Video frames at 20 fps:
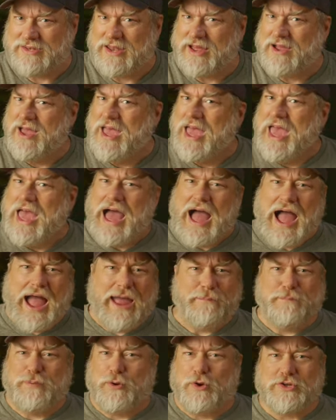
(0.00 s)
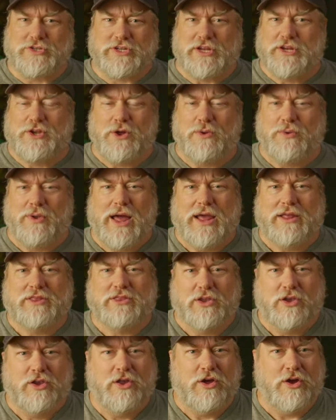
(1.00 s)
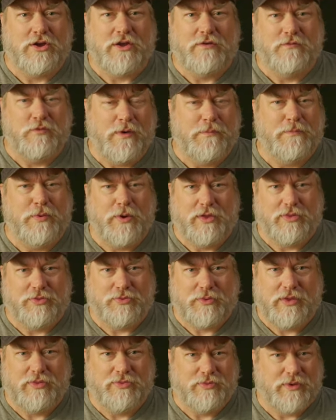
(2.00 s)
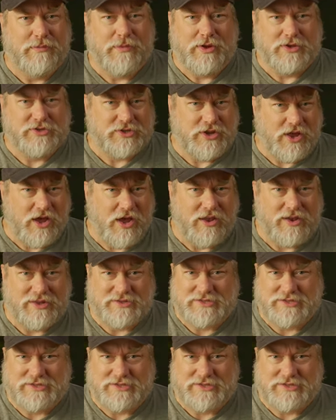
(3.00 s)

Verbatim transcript: And I, I personally don't like the look of 1.33 much at all,